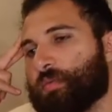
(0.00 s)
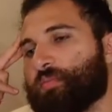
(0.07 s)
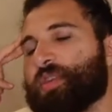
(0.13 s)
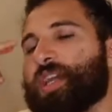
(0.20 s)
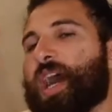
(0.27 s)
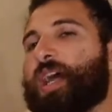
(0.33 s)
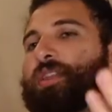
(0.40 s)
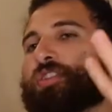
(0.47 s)

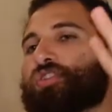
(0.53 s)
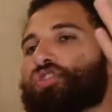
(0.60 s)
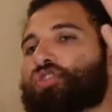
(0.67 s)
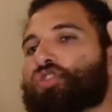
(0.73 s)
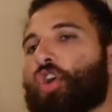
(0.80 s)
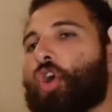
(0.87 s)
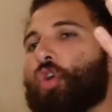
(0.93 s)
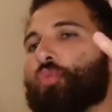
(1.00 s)
beyond the
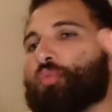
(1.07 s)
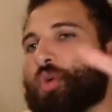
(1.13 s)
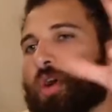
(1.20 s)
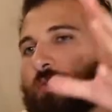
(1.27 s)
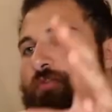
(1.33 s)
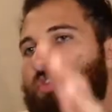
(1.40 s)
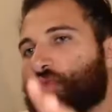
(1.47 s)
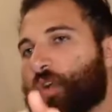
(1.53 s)
scope
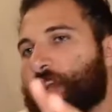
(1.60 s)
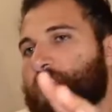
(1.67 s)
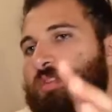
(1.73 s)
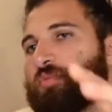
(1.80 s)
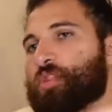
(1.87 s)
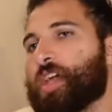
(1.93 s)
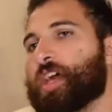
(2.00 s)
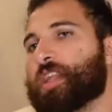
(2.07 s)
of
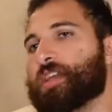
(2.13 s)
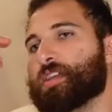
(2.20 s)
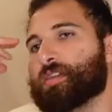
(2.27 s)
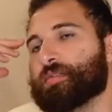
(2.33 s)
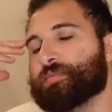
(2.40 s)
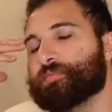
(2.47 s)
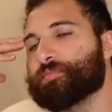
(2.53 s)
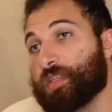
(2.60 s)
direct planning,
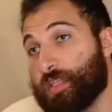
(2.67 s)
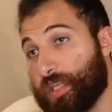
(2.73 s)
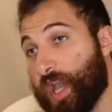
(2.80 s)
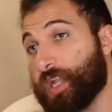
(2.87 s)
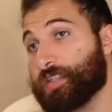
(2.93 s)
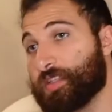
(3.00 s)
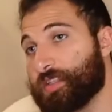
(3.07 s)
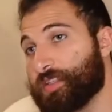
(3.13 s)

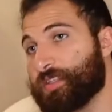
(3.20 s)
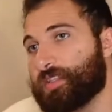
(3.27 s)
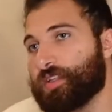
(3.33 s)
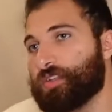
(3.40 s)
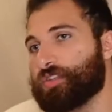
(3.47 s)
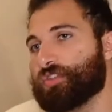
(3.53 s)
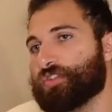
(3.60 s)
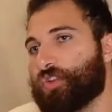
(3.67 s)
yet
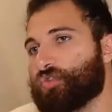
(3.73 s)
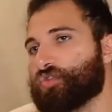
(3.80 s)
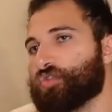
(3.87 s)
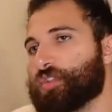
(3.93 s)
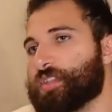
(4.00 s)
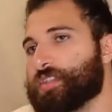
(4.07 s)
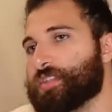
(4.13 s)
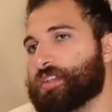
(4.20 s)
still
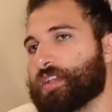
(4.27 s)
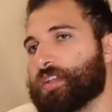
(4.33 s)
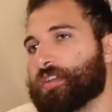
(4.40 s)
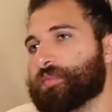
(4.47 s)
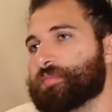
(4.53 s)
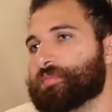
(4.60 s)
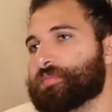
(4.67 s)
socialistic.